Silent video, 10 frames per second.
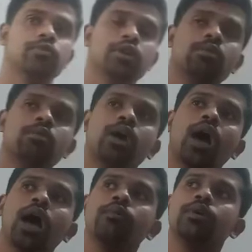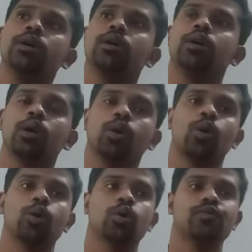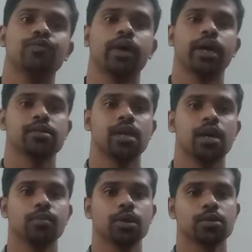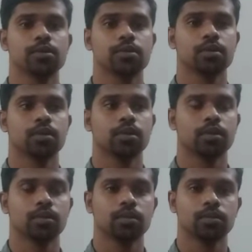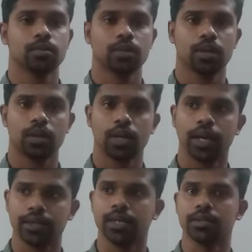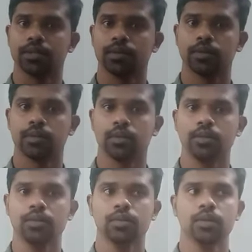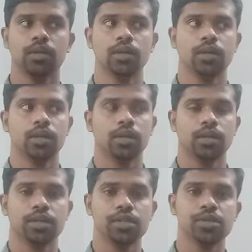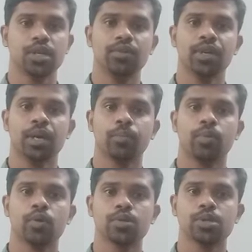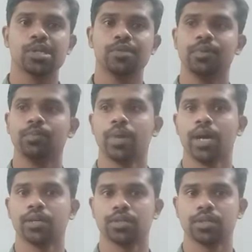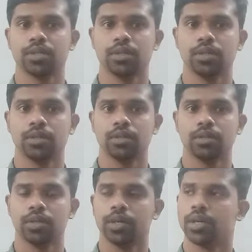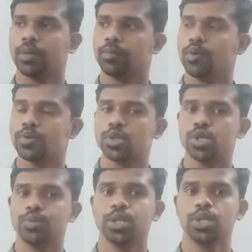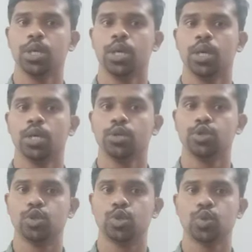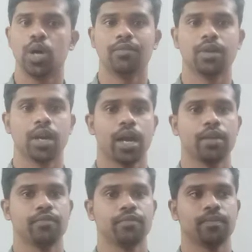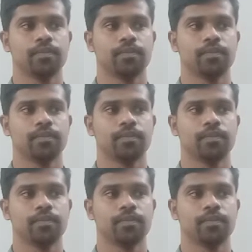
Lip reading: we will have a lot of examples like that. No, it is giving a positive impact and a positivity to our life.